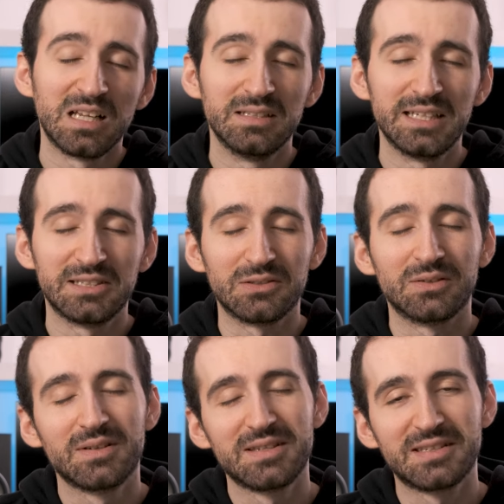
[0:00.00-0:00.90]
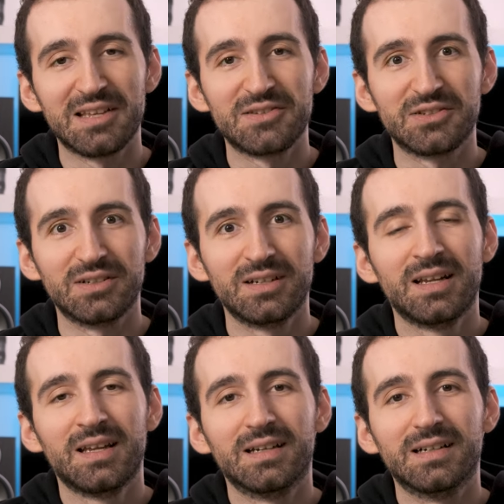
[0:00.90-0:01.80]
little sensor
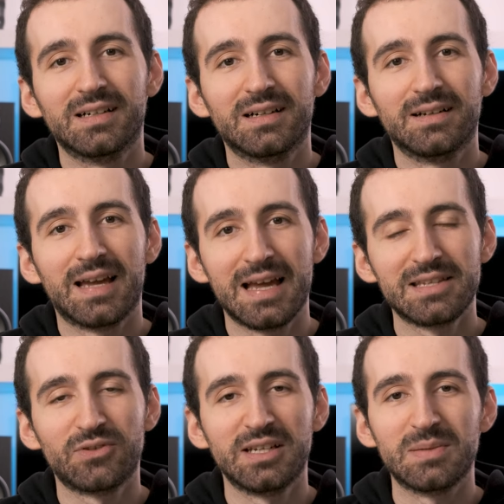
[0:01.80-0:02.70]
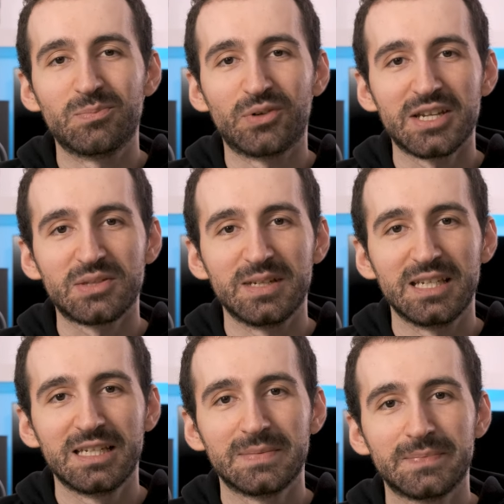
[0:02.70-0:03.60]
uh, has really impressed me.